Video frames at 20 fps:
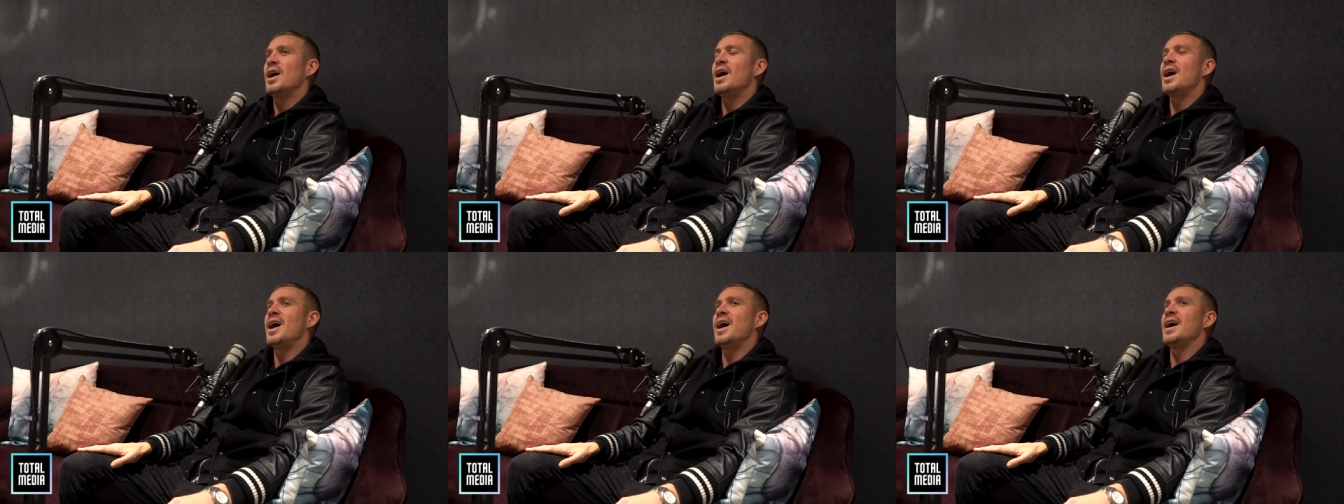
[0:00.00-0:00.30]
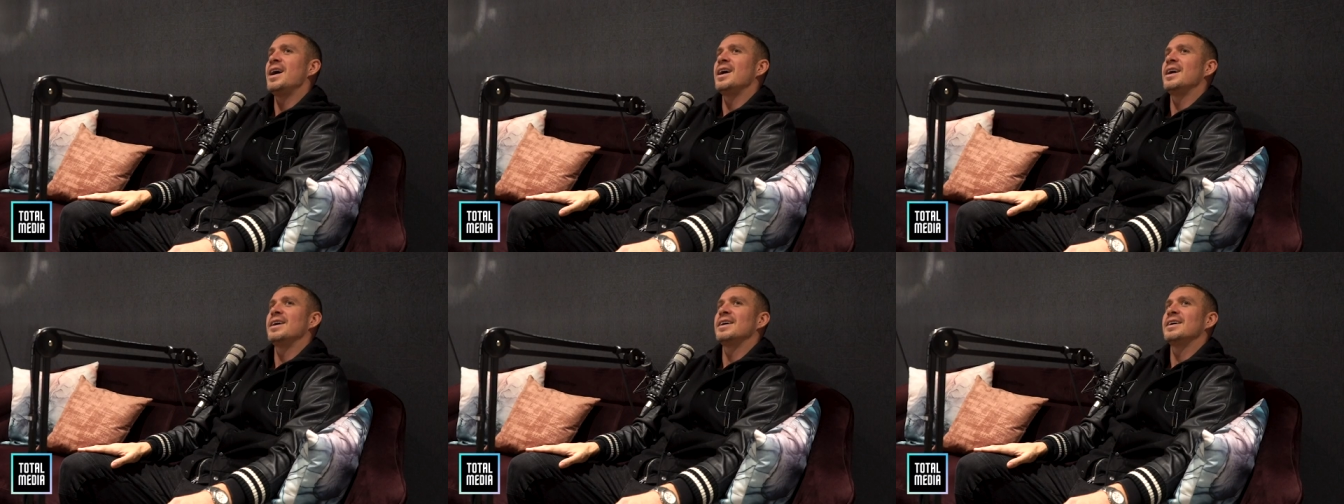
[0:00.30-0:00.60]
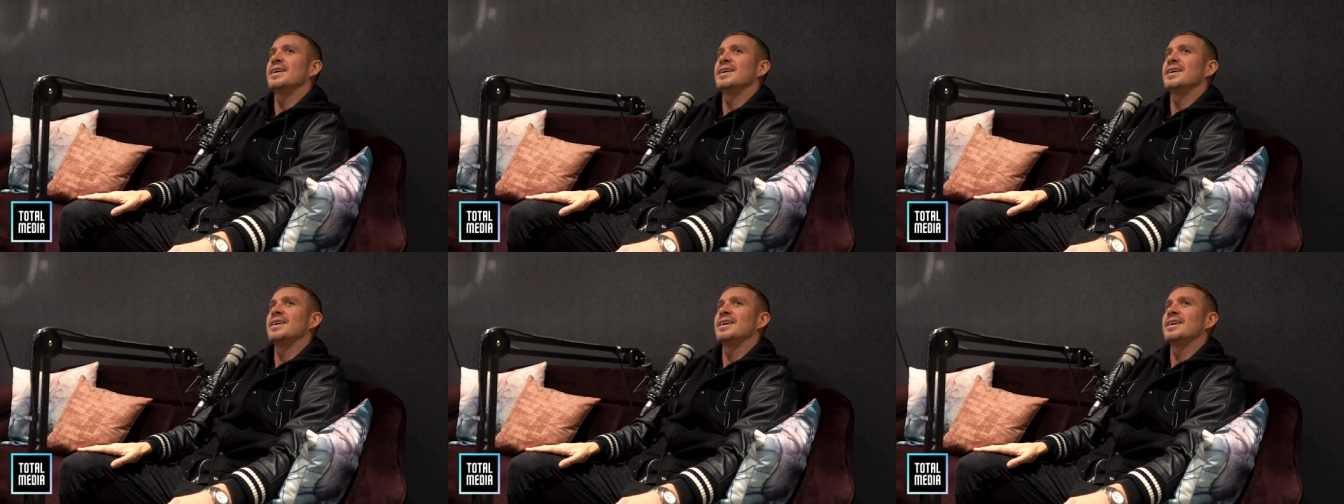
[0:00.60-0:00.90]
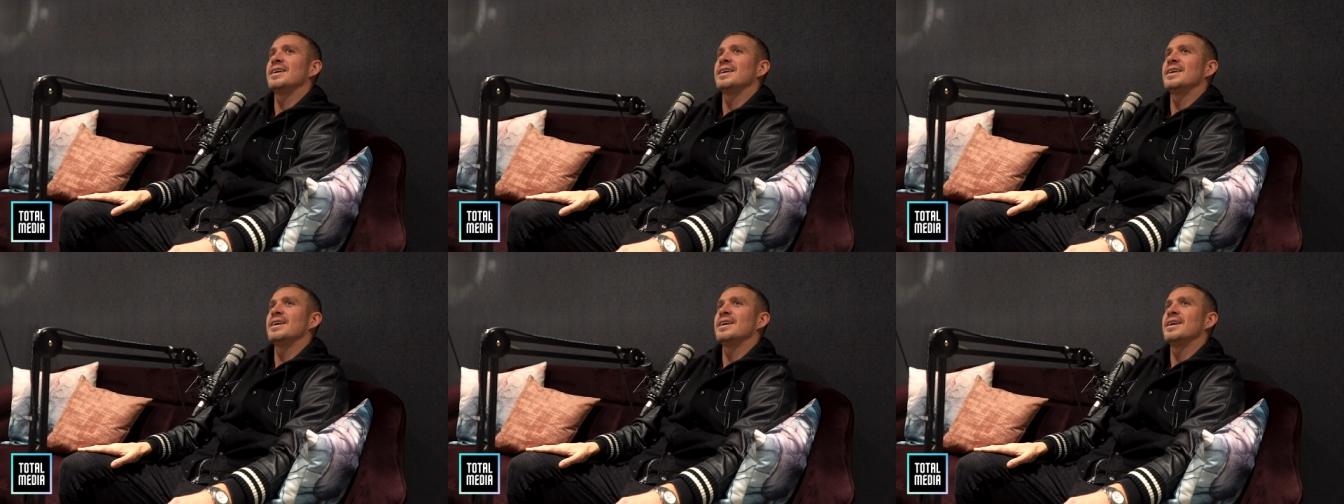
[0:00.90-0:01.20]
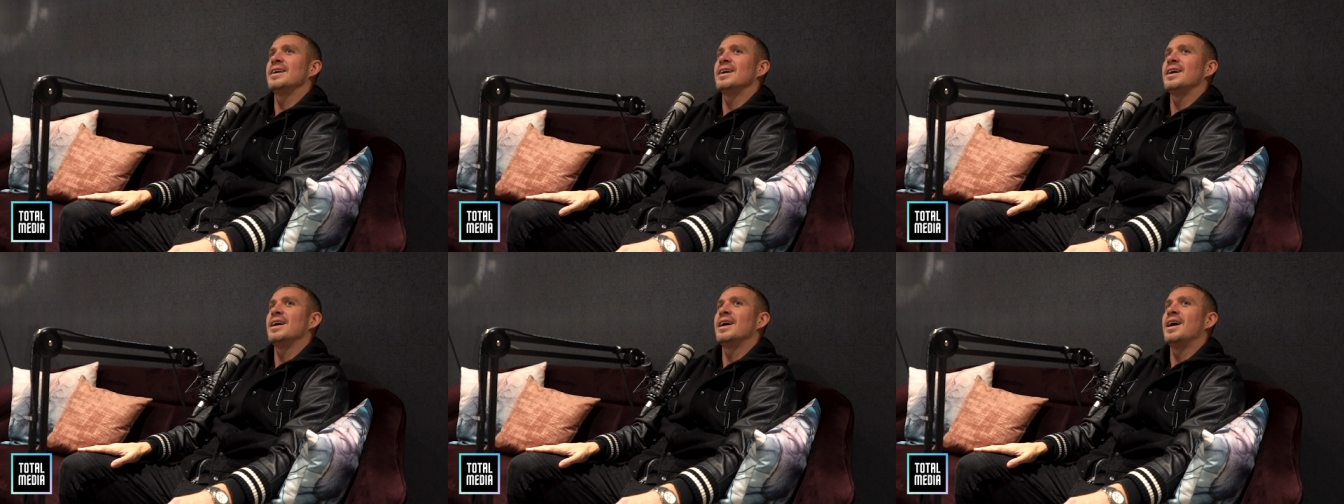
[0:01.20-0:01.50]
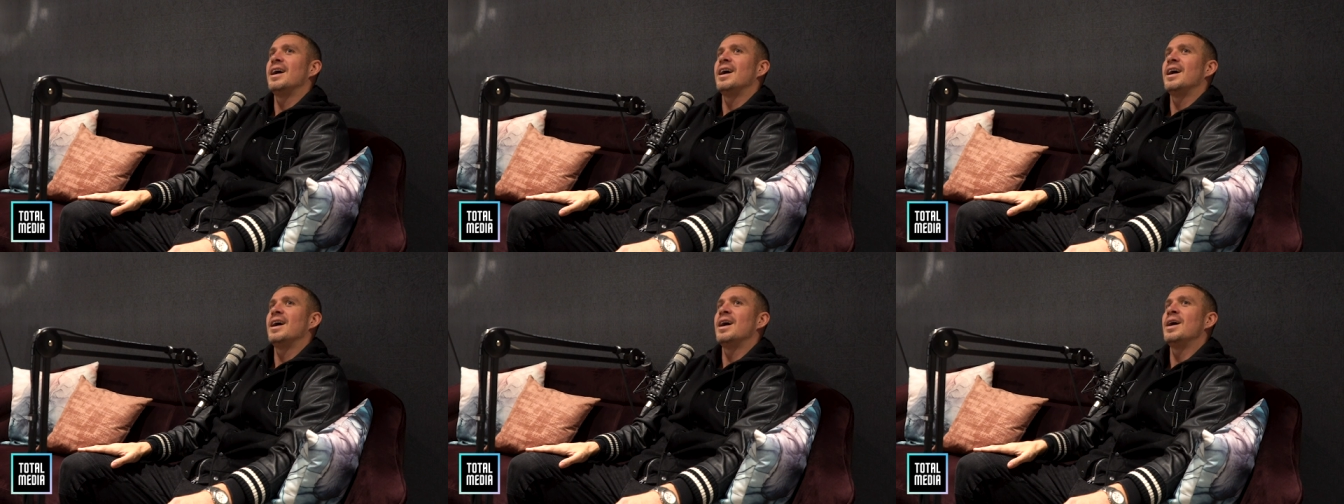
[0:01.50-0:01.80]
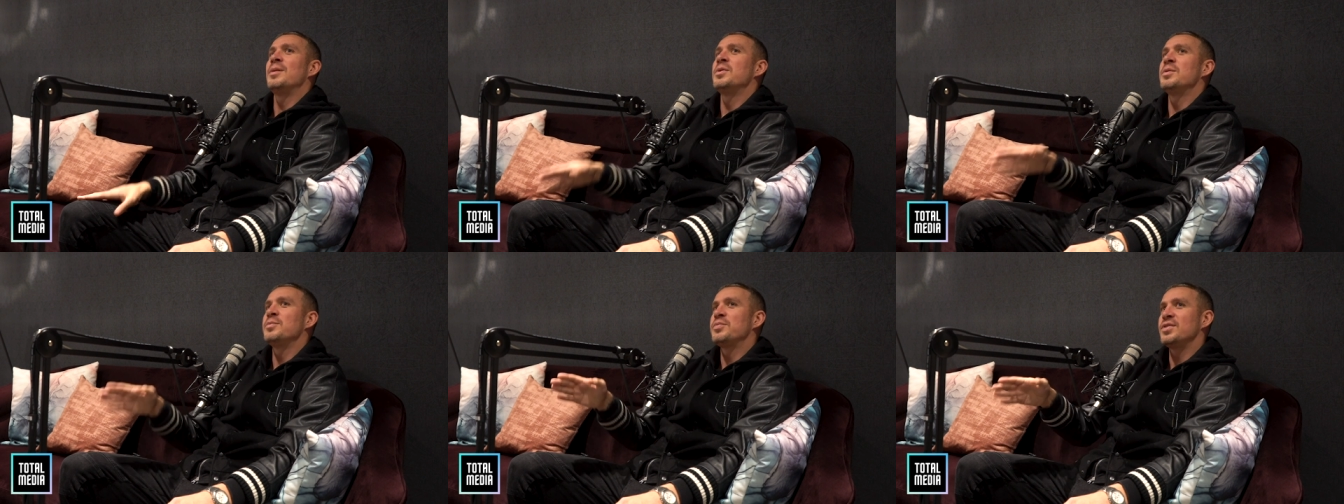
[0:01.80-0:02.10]
I,
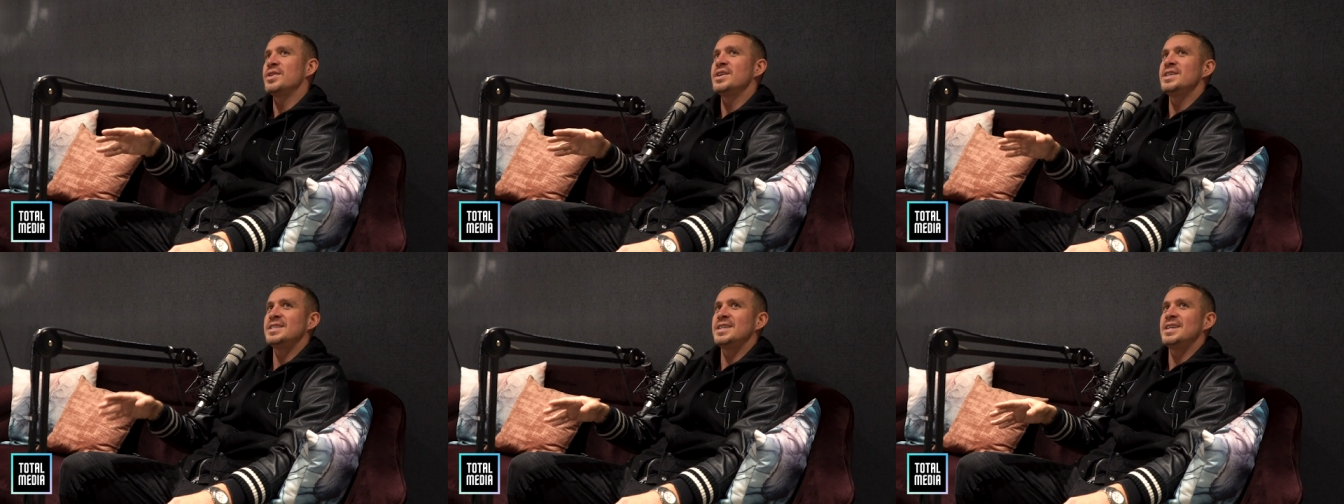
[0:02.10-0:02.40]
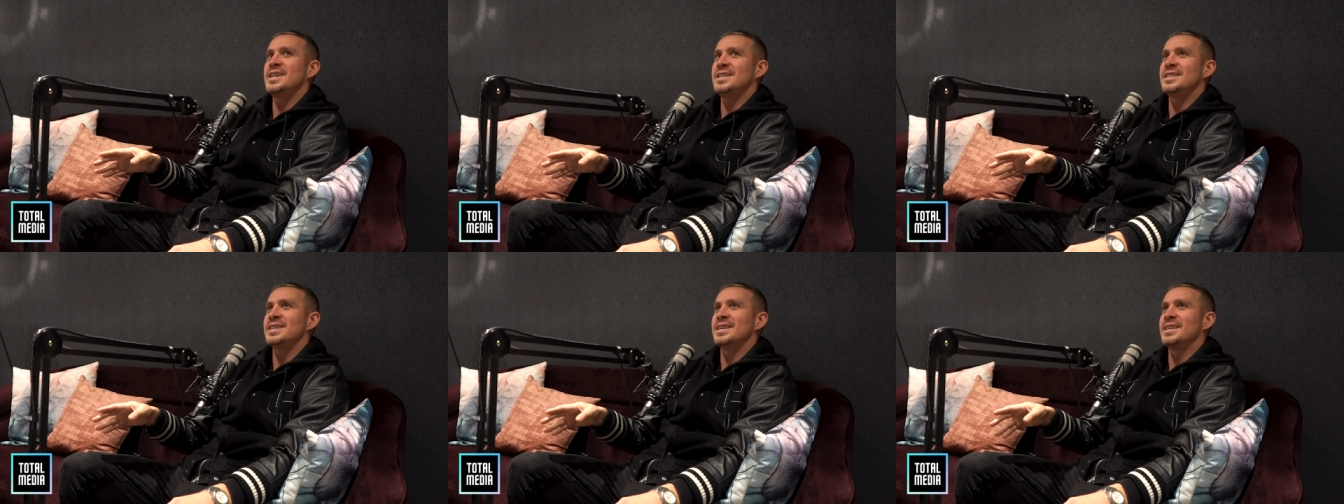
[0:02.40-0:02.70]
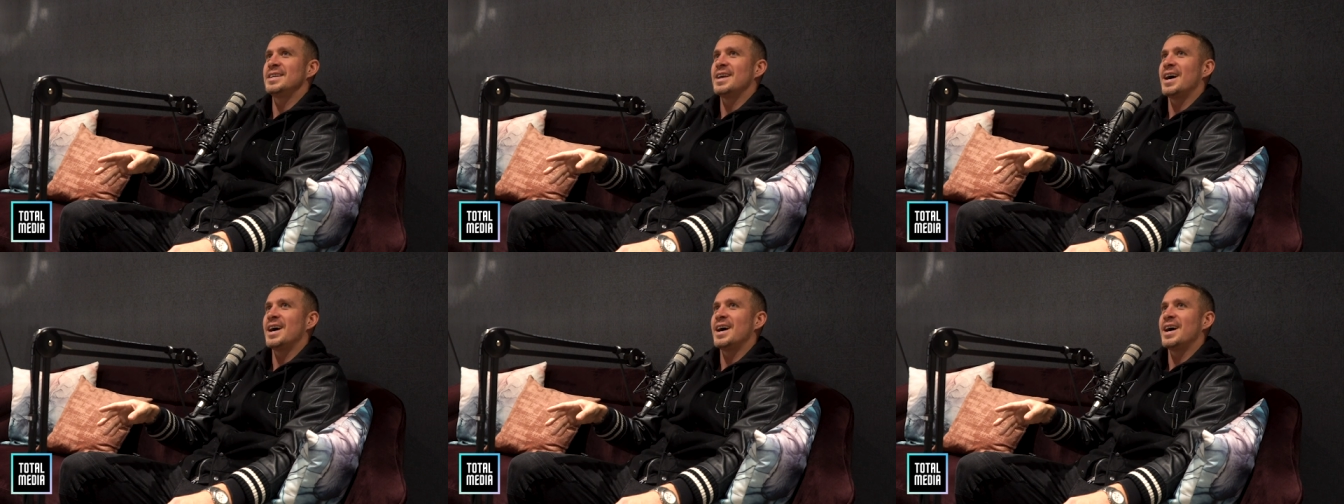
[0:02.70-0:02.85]
I'm on pre-season